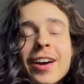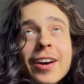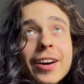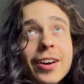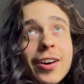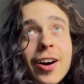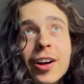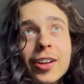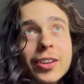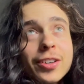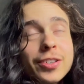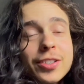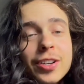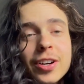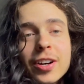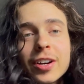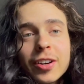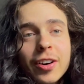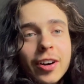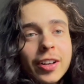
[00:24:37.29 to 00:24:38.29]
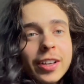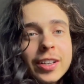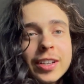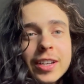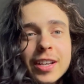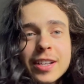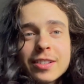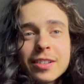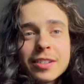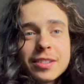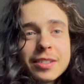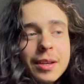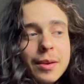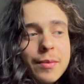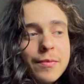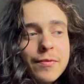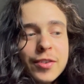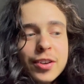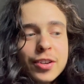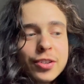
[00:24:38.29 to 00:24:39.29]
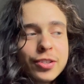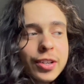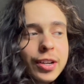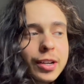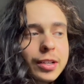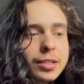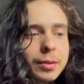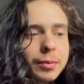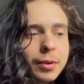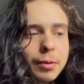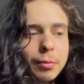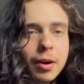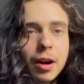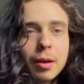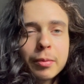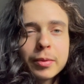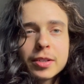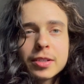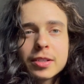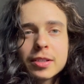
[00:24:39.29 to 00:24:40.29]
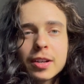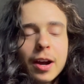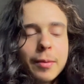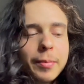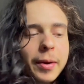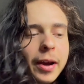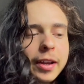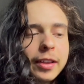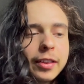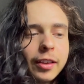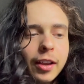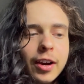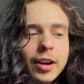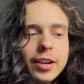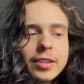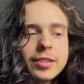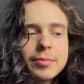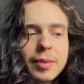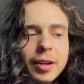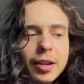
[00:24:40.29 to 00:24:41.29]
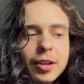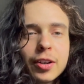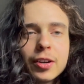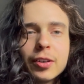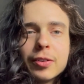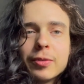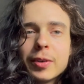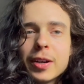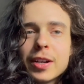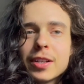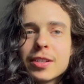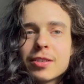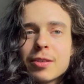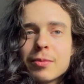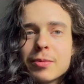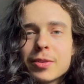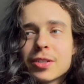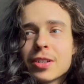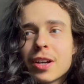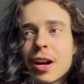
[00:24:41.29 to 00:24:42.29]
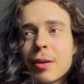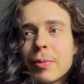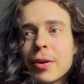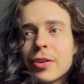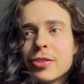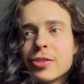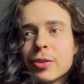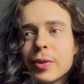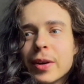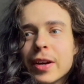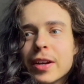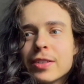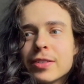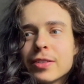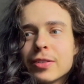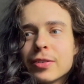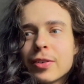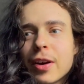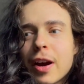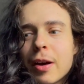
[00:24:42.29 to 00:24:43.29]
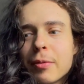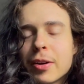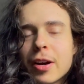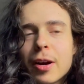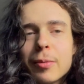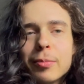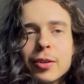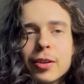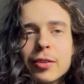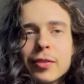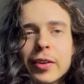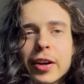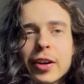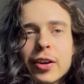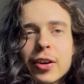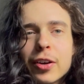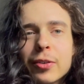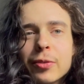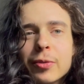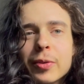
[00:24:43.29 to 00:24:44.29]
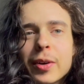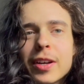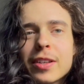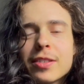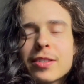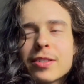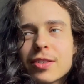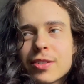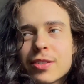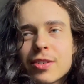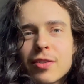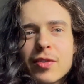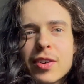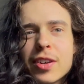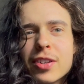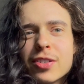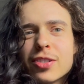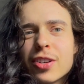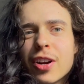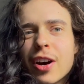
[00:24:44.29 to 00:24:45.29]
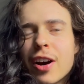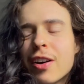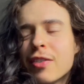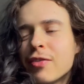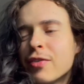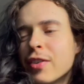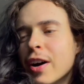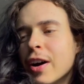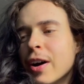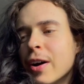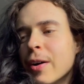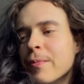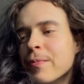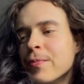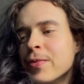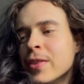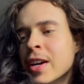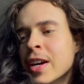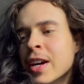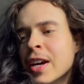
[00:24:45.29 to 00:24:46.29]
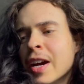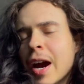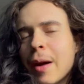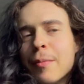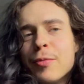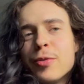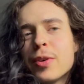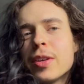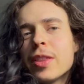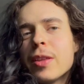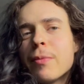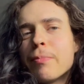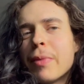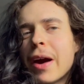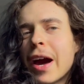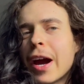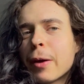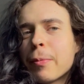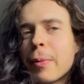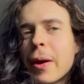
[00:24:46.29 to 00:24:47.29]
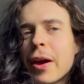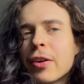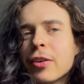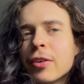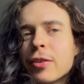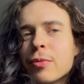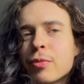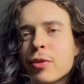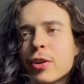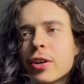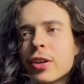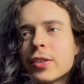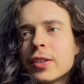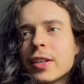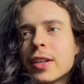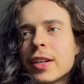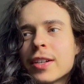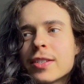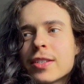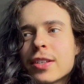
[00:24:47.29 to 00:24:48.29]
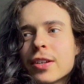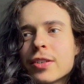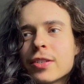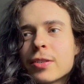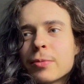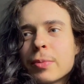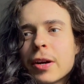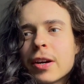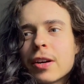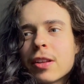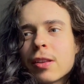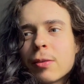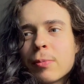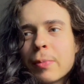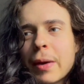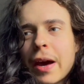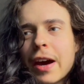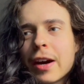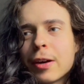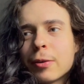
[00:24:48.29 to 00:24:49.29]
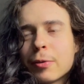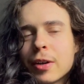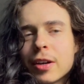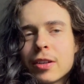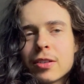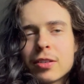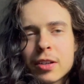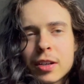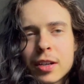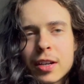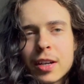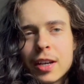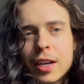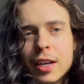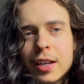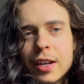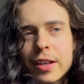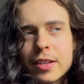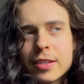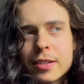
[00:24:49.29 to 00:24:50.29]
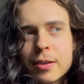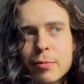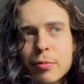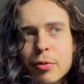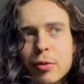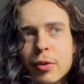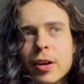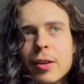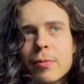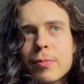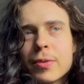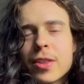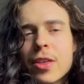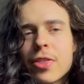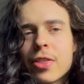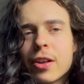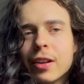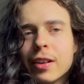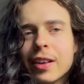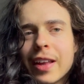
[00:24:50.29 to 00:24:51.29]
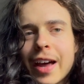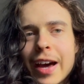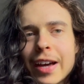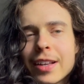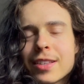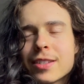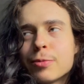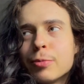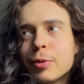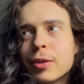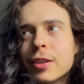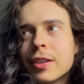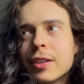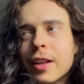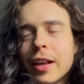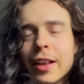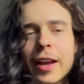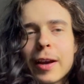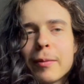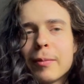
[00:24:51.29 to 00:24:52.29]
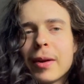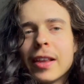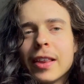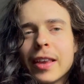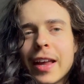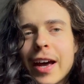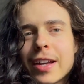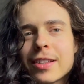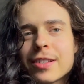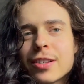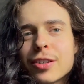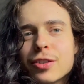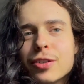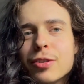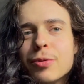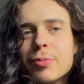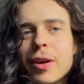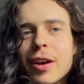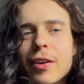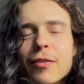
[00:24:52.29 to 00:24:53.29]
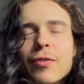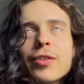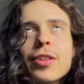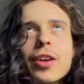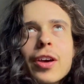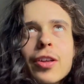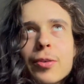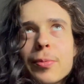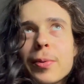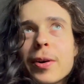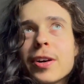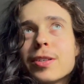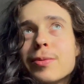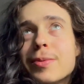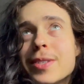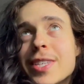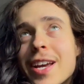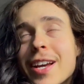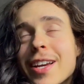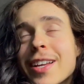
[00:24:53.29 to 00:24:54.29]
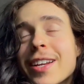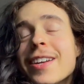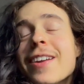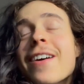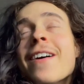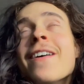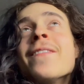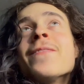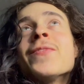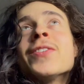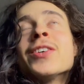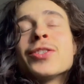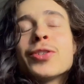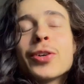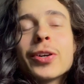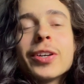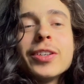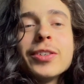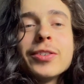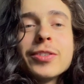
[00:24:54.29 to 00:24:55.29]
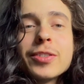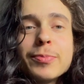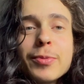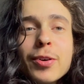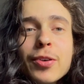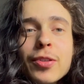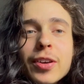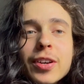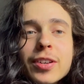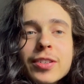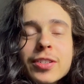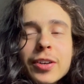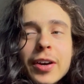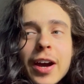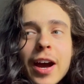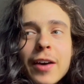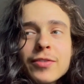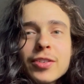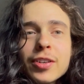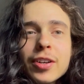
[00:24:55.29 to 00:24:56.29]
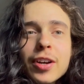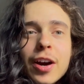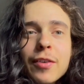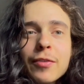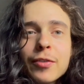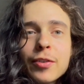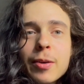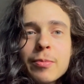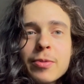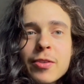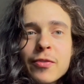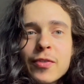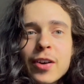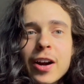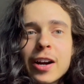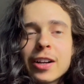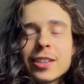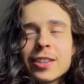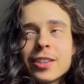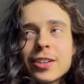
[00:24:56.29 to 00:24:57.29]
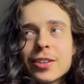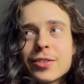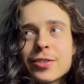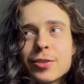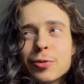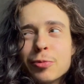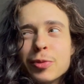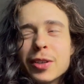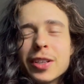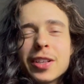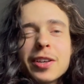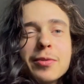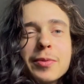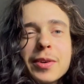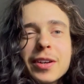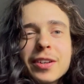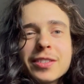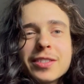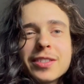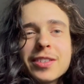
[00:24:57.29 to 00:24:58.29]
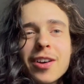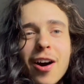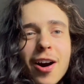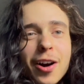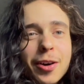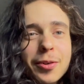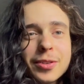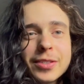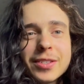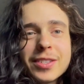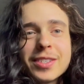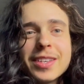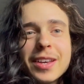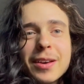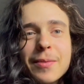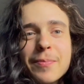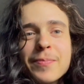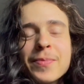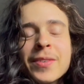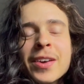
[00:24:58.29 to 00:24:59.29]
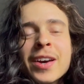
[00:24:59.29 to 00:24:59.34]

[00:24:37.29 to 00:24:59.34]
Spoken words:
collar's on, all it needs is seam finishings. I'm going to probably stop. I lost my curtain weights, so I'm going to stop by Joann's and grab a couple of like curtain weights just to finish it off. I'm doing the back panel embroidery because there is a part of the back where I took it in at some point, but then the lats wouldn't, like, my lats are too big for the other part to be taken in. So I couldn't do it smoothly, so I have to cover up the fact that there is a really weird, awkward seam.